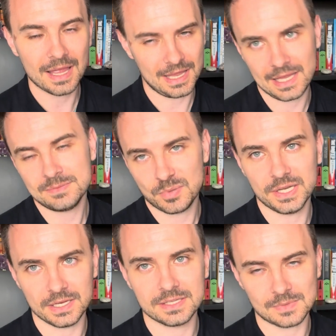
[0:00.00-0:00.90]
is
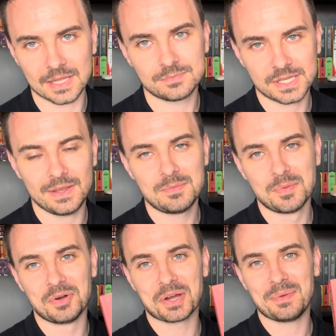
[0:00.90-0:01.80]
brilliant as well. So In
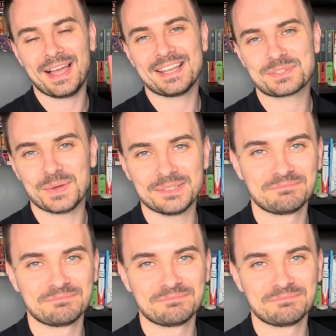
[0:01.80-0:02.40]
Memoriam by Alice Wynne.